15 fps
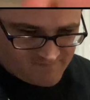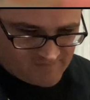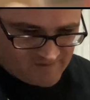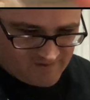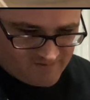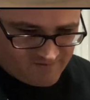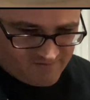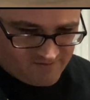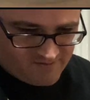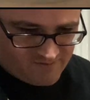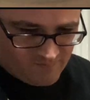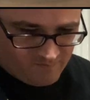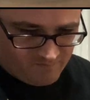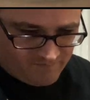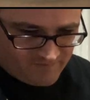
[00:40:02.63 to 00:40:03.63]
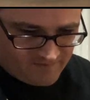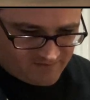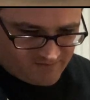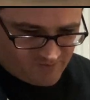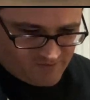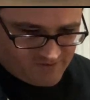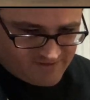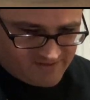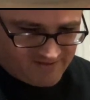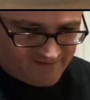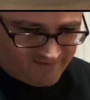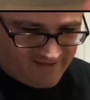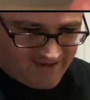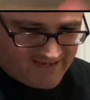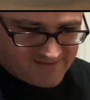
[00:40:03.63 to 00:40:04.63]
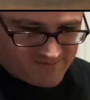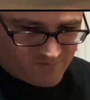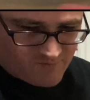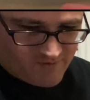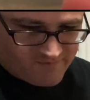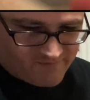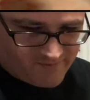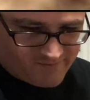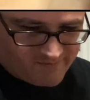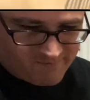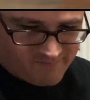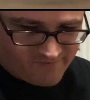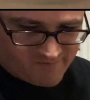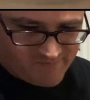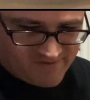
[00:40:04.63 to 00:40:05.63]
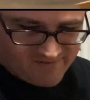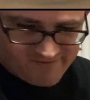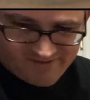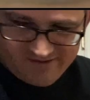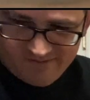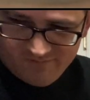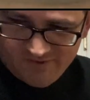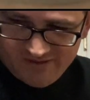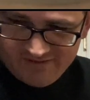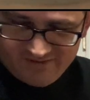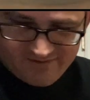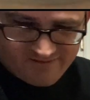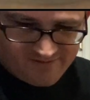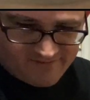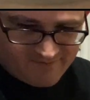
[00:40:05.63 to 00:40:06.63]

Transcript: I don't know. It's always in the last one for me for some reason.